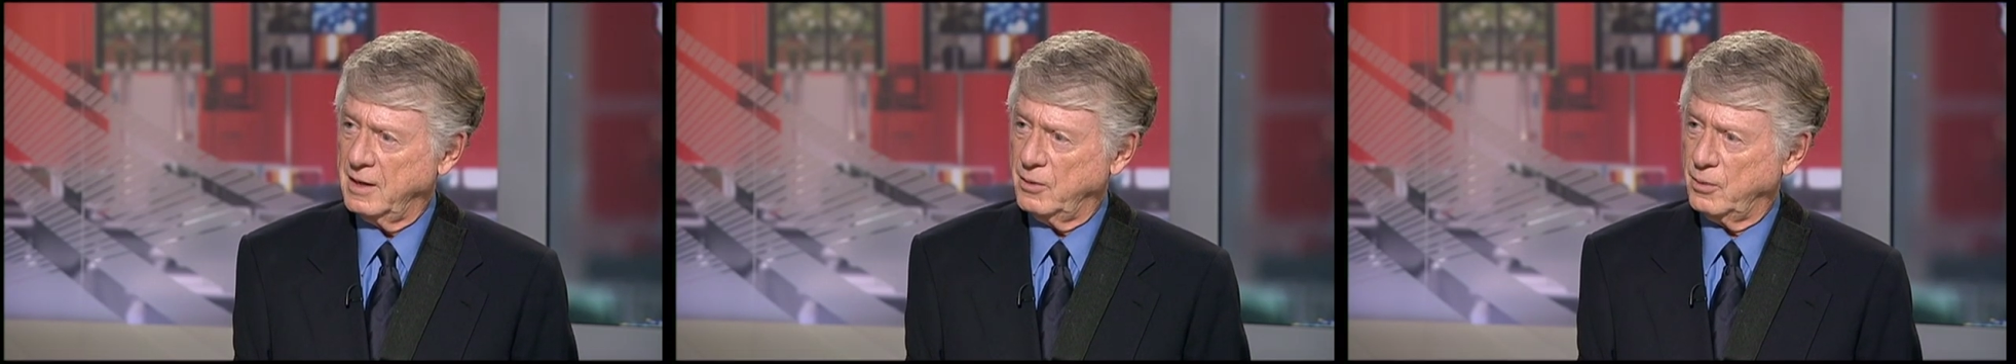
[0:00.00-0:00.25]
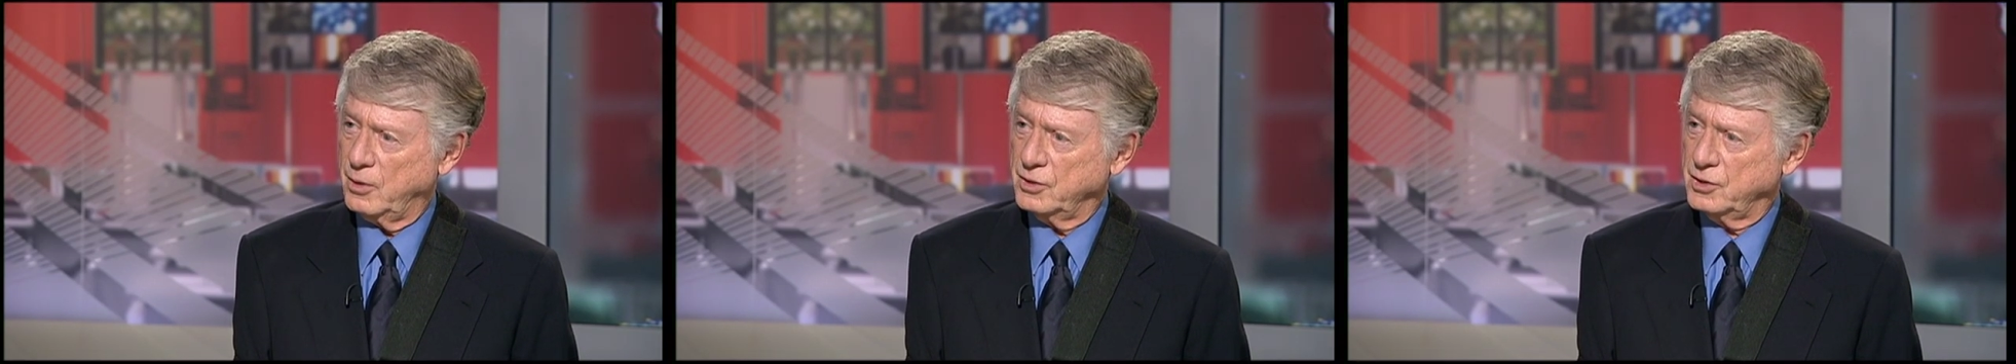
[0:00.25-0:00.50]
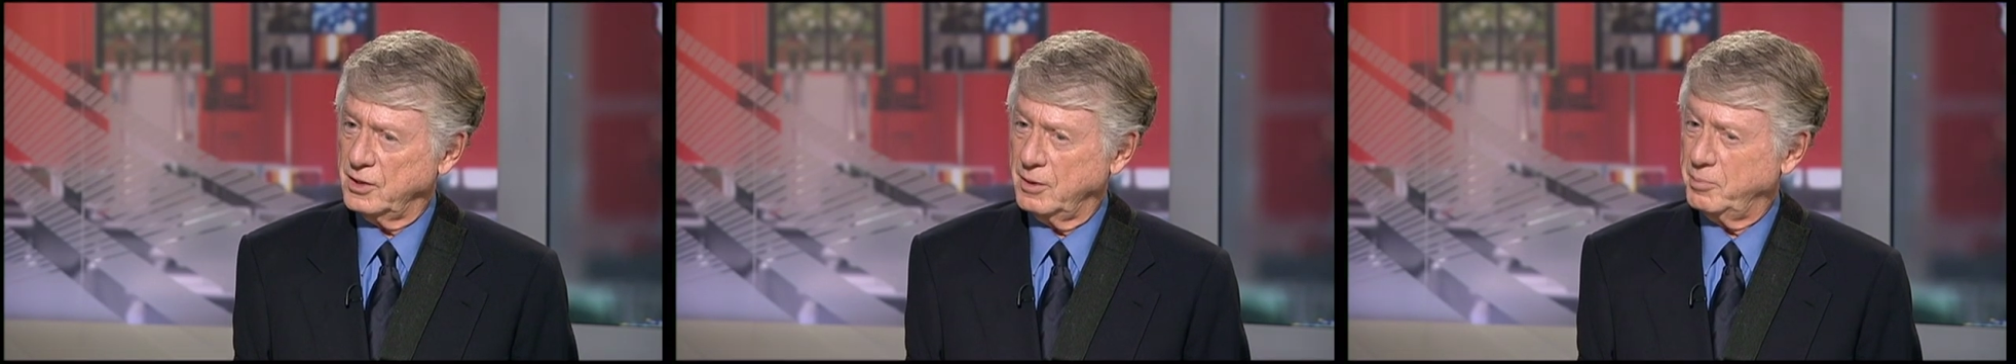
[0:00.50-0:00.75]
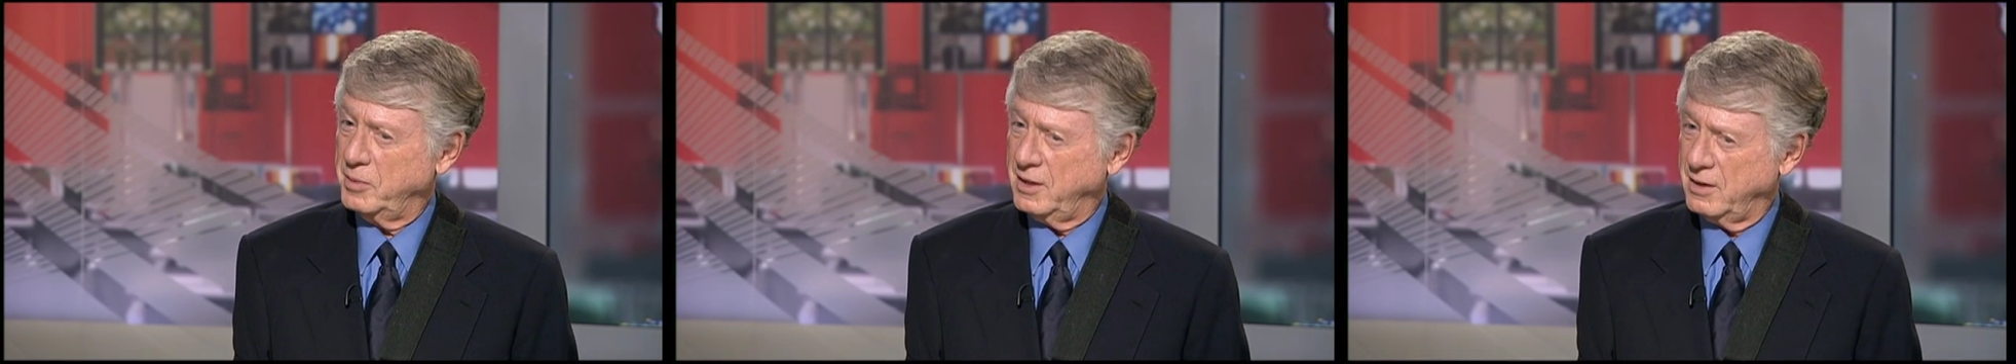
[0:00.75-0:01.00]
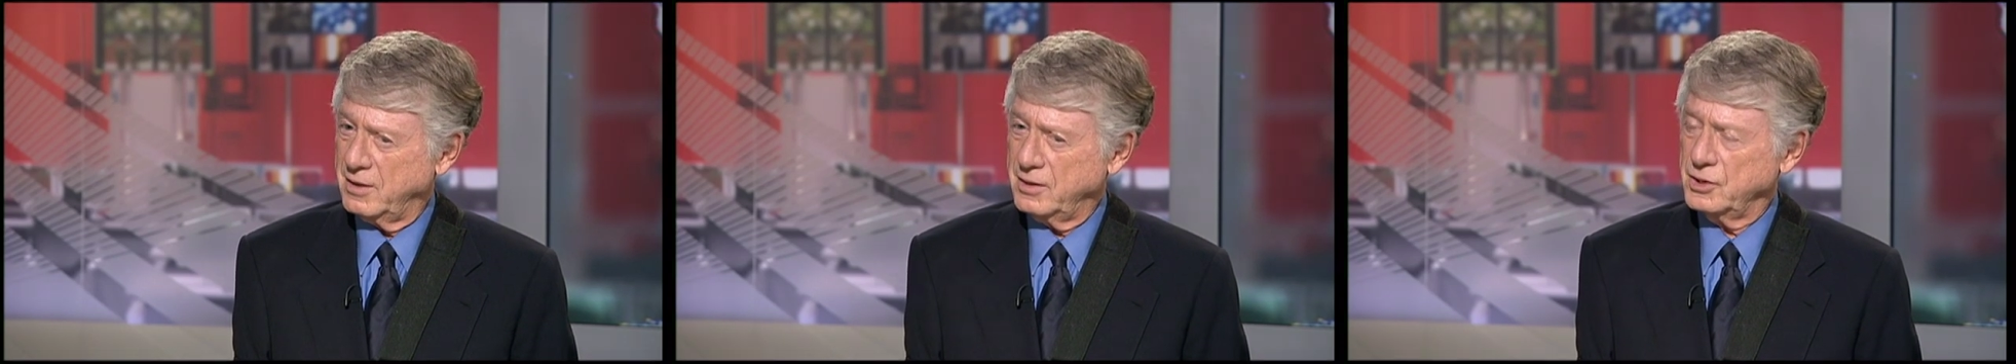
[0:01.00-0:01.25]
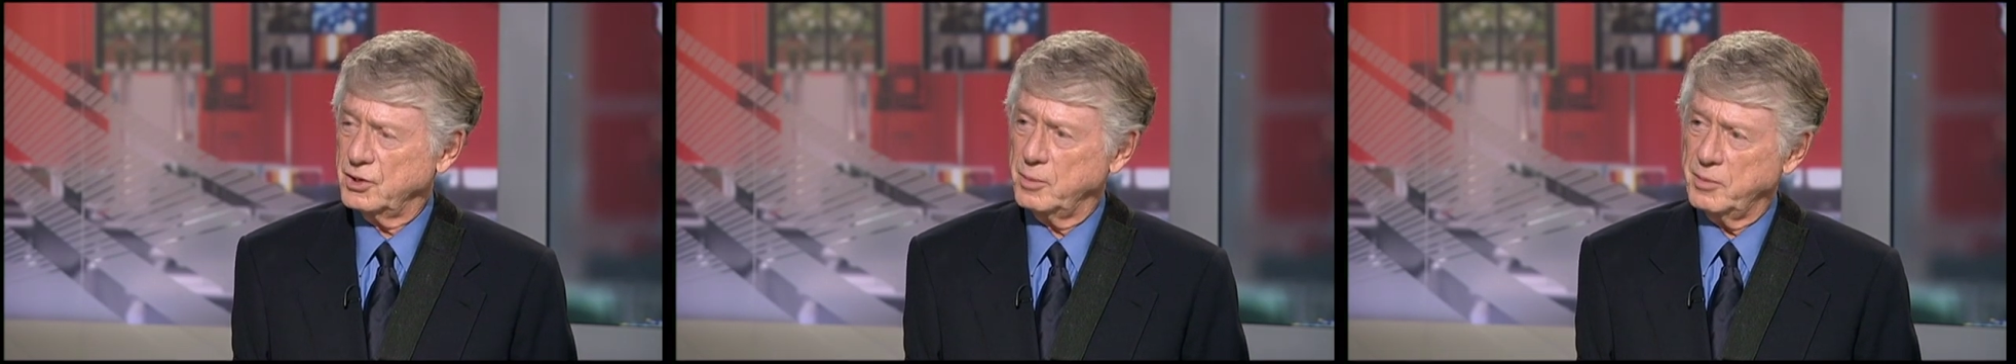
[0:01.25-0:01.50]
was that
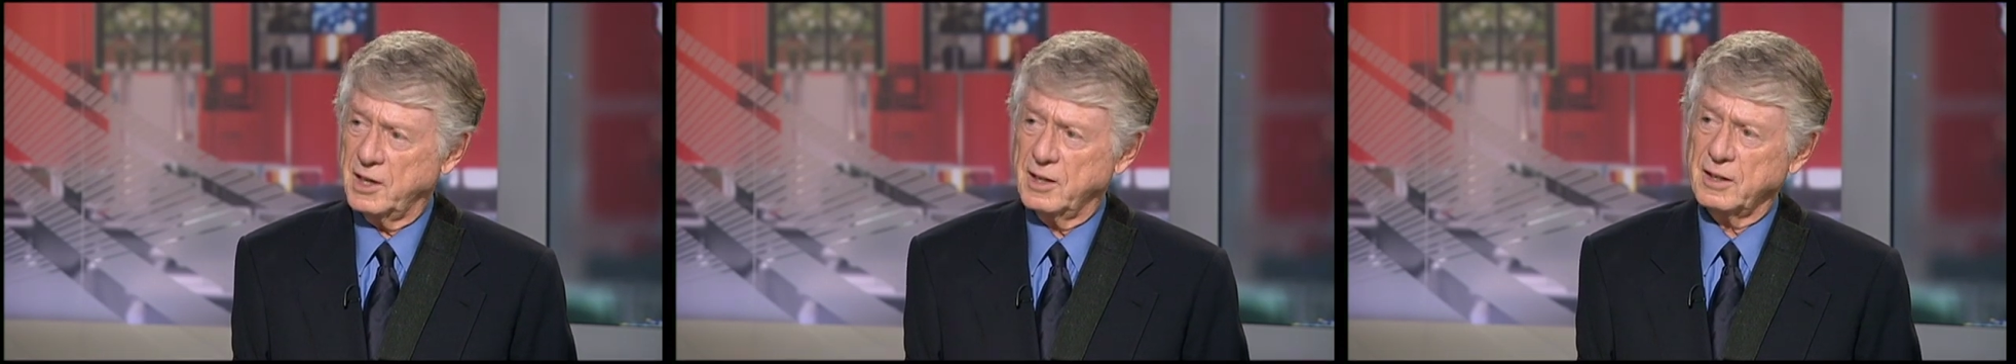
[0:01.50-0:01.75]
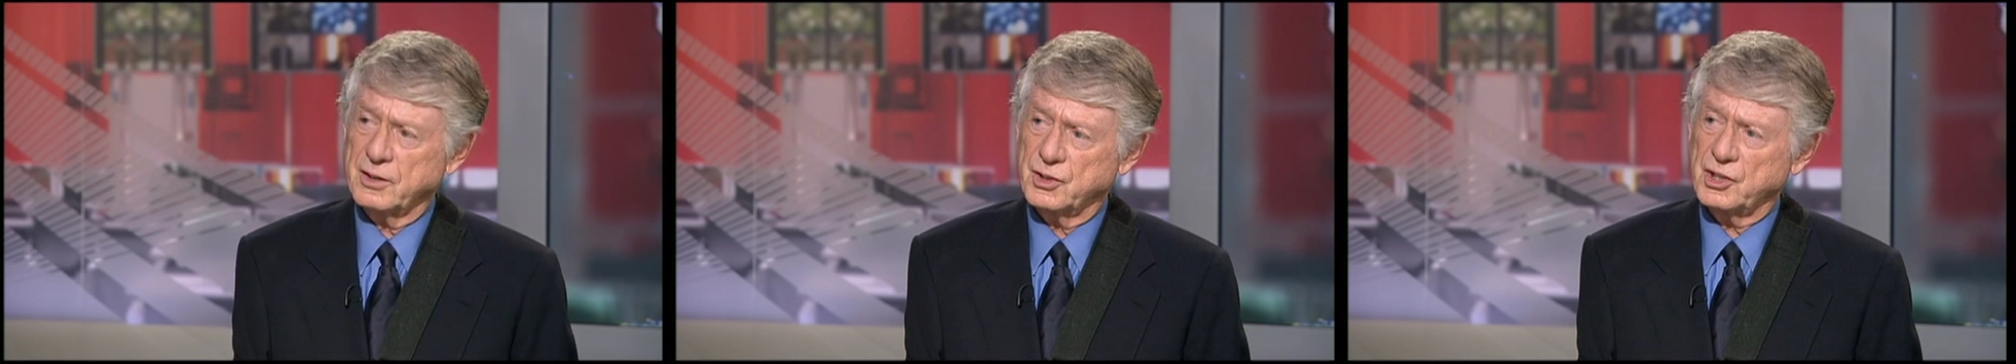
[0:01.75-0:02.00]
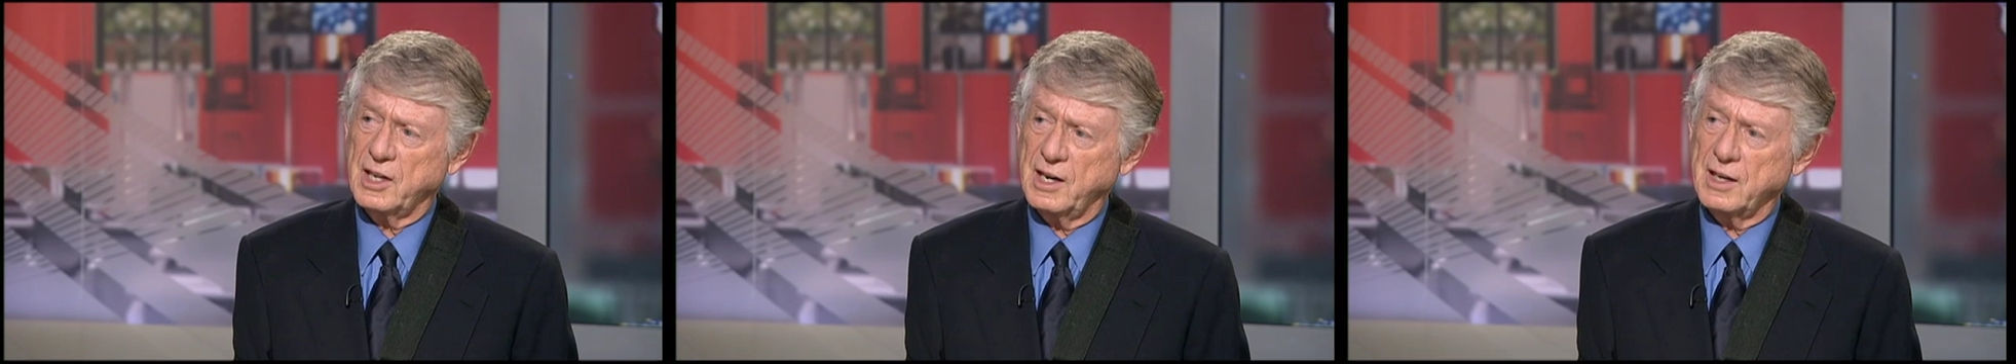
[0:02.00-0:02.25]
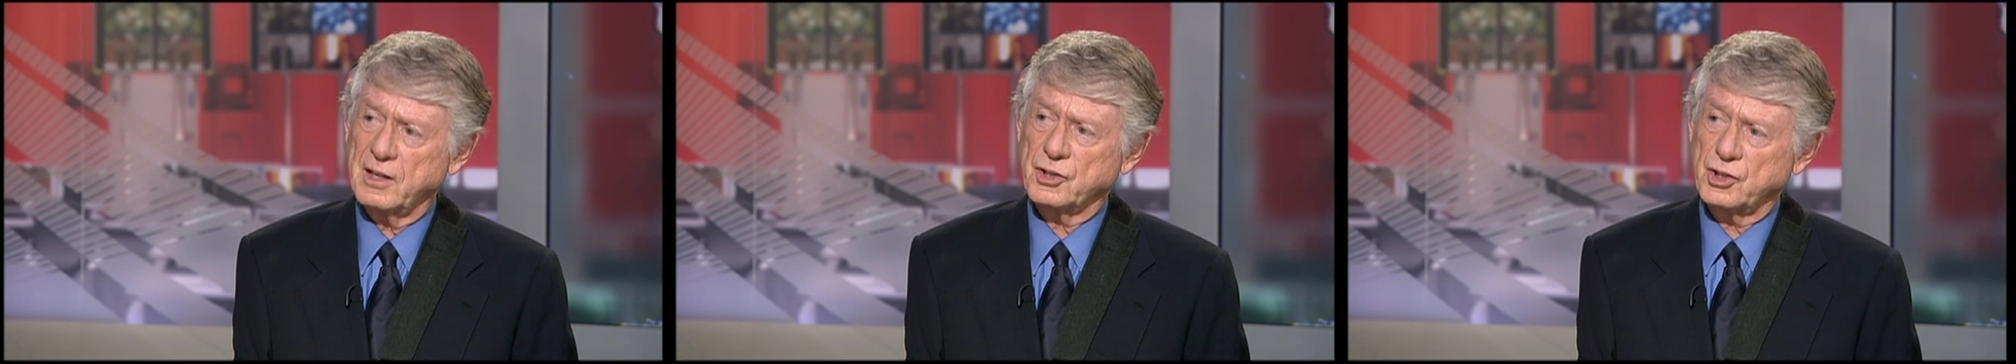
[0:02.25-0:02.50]
because Americans care